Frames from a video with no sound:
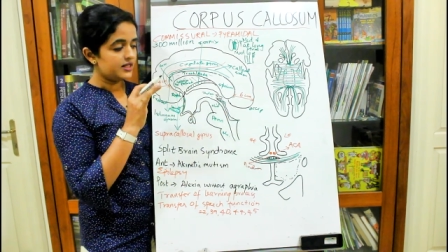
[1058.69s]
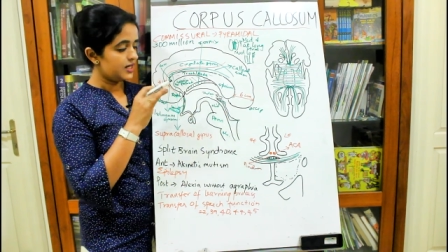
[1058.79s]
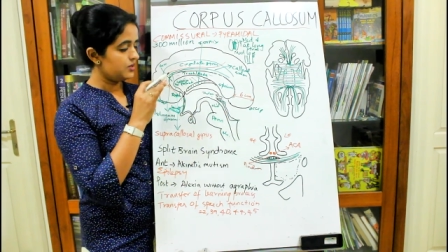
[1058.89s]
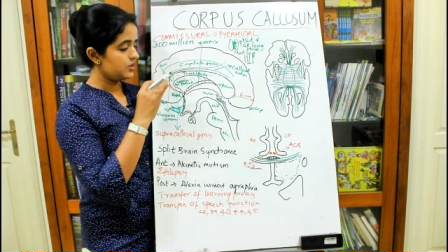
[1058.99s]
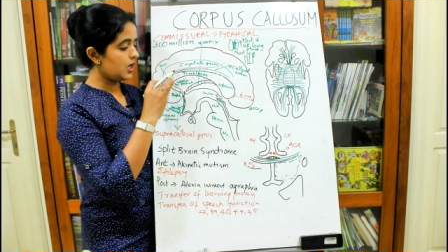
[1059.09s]

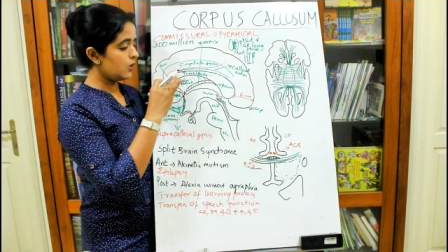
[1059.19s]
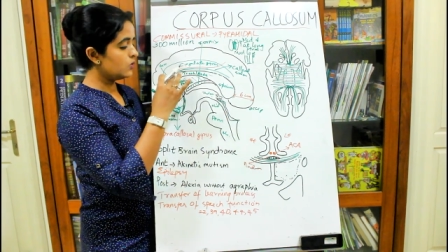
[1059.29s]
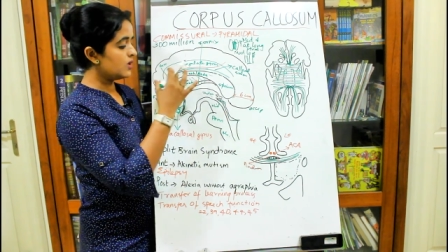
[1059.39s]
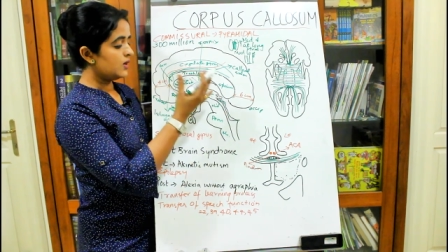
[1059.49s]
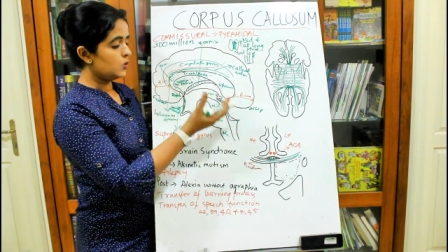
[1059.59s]
That is how
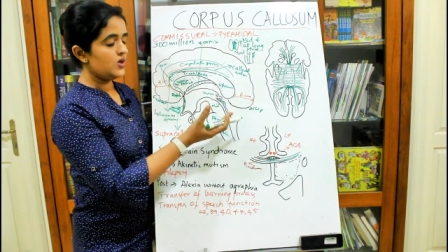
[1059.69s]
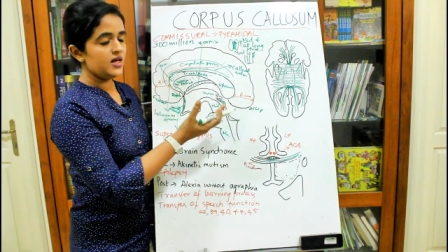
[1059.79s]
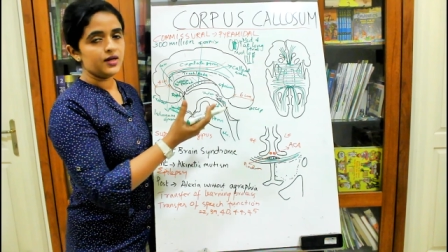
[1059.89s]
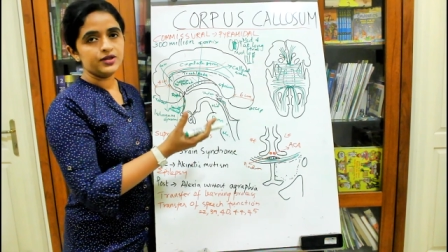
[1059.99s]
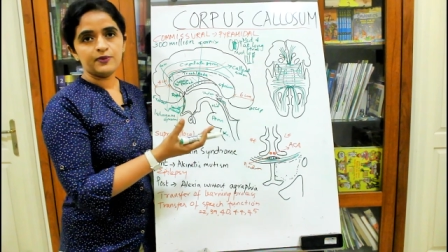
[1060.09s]
we
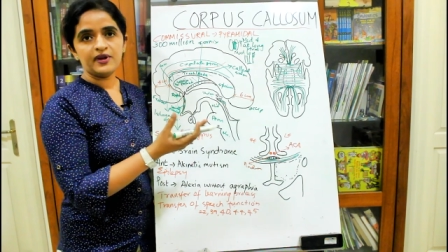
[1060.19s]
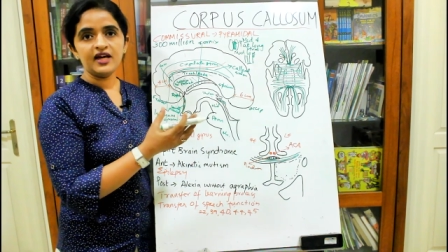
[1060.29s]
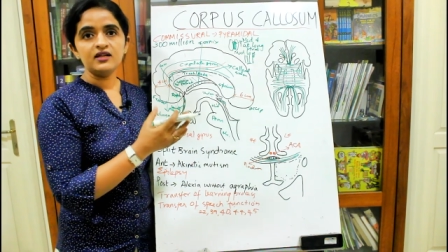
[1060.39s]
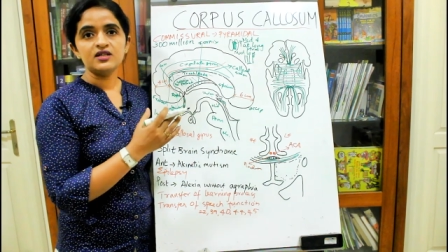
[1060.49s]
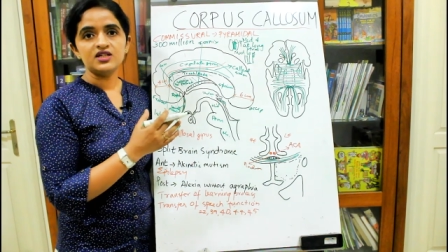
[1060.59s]

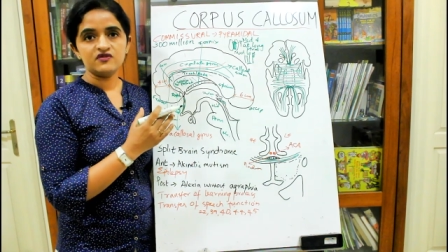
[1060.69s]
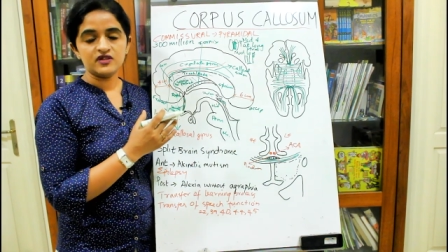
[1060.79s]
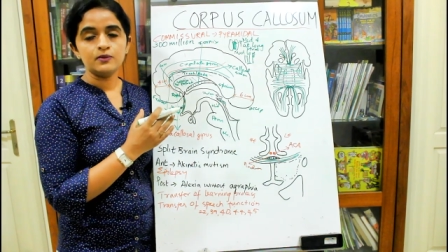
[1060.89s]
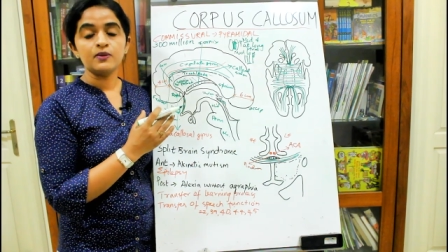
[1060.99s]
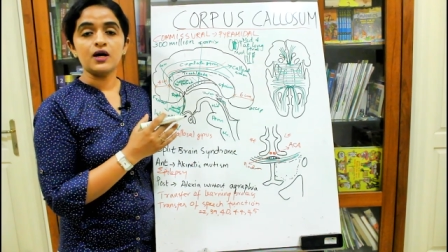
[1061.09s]
explain the
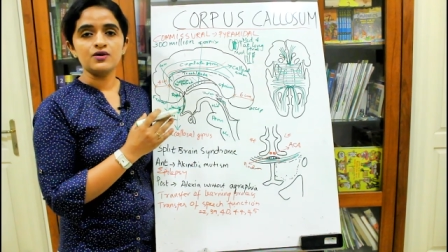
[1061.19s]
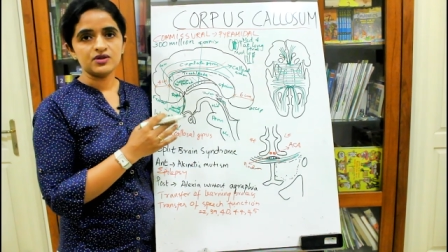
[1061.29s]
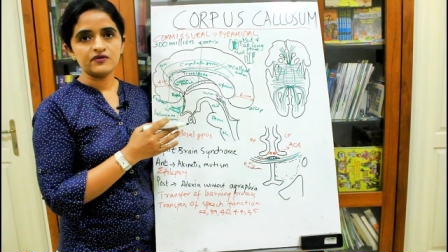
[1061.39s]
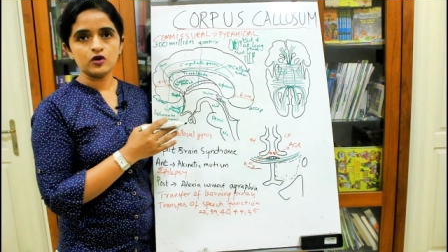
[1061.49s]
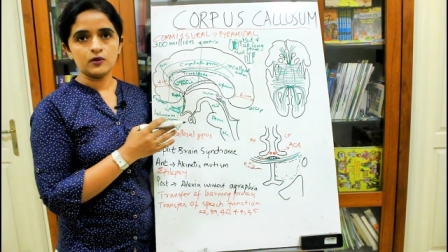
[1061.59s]
different
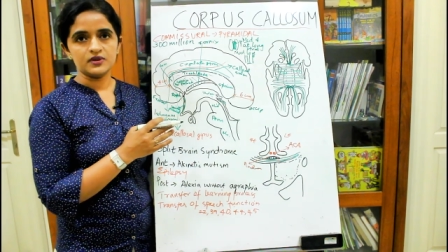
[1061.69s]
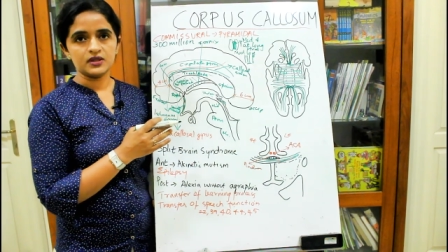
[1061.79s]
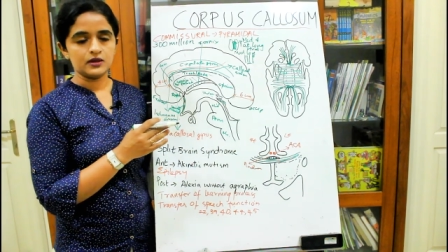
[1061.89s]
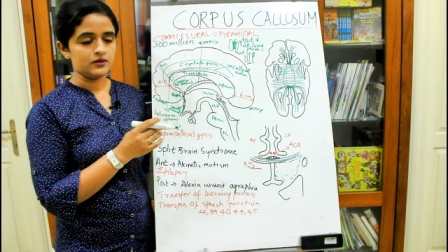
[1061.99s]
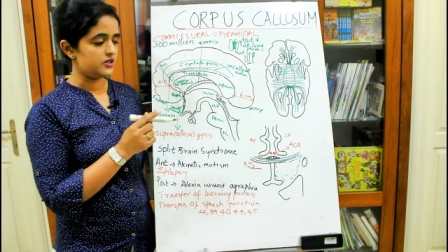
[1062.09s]
parts of
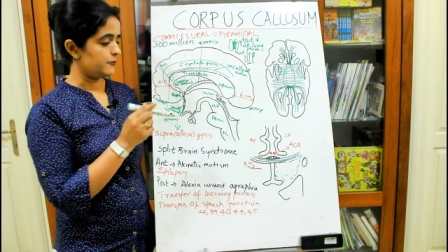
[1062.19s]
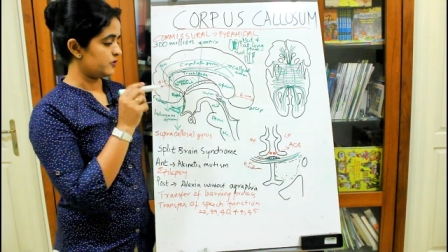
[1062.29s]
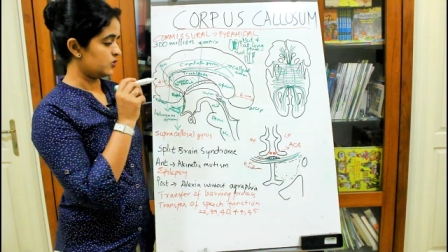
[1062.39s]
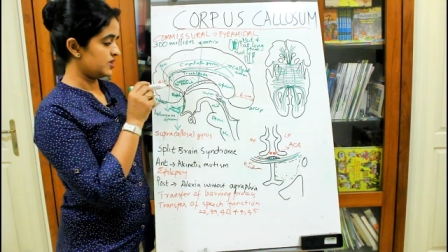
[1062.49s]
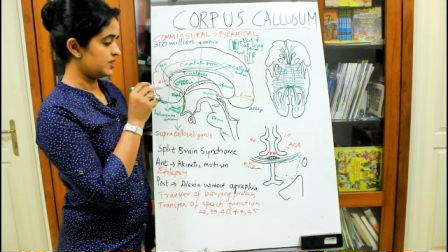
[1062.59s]
corpus callosum.
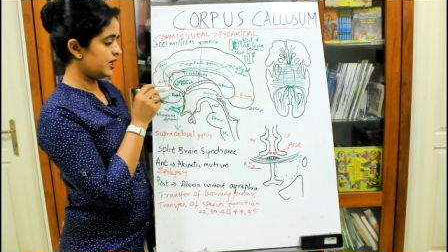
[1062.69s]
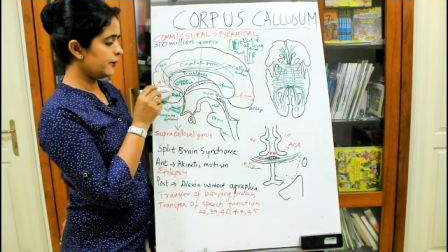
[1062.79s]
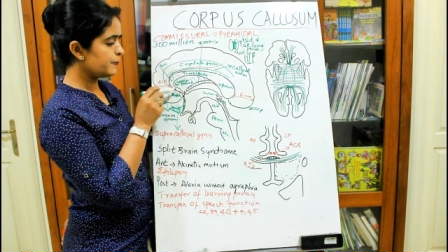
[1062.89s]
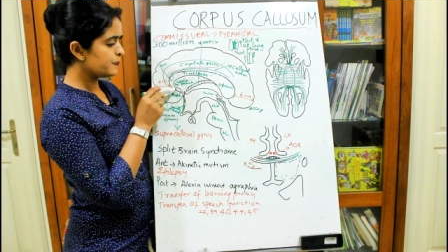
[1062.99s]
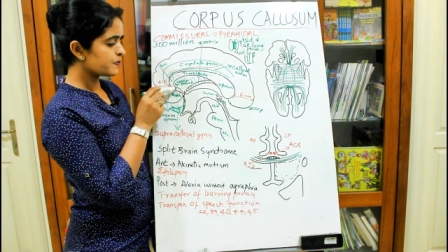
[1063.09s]
So once
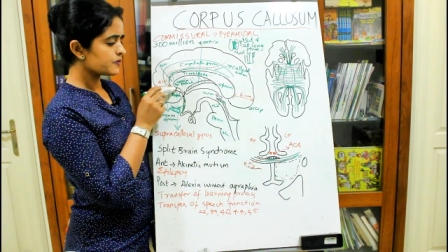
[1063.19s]
again,